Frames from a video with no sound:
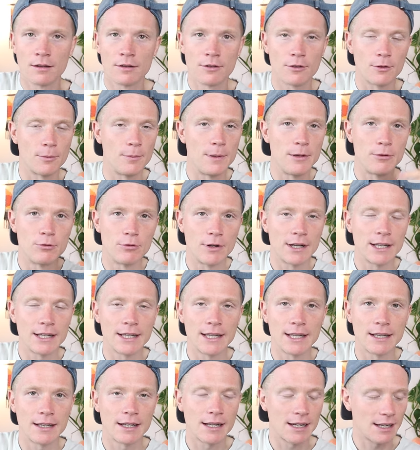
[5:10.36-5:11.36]
to be
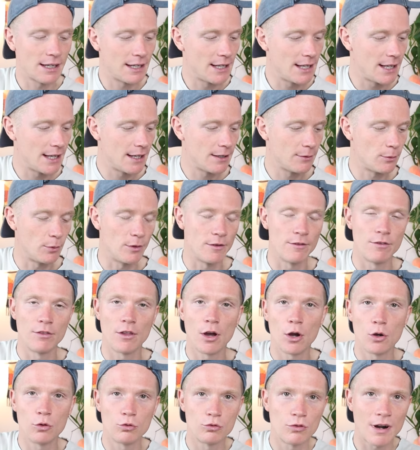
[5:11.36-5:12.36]
ringing clear with
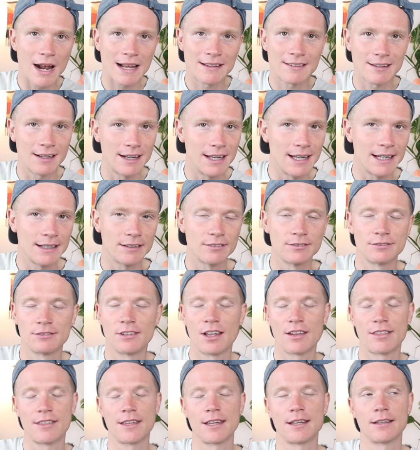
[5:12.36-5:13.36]
no rattling,
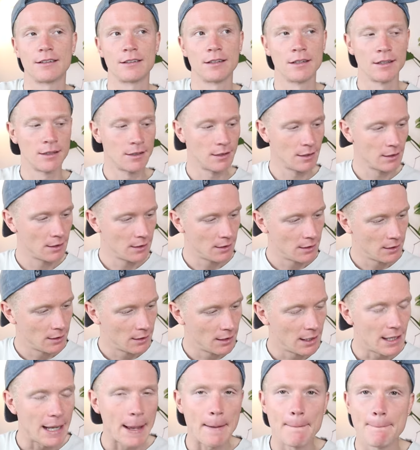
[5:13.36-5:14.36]
nothing
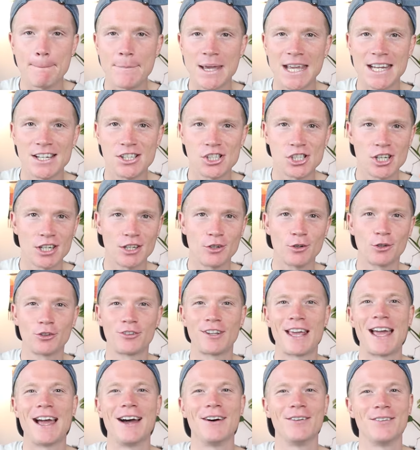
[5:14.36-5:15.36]
impinging your
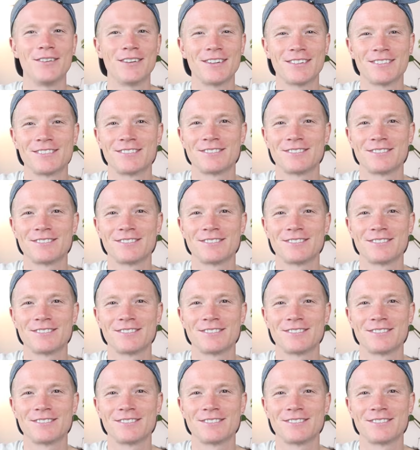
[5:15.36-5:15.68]
sound.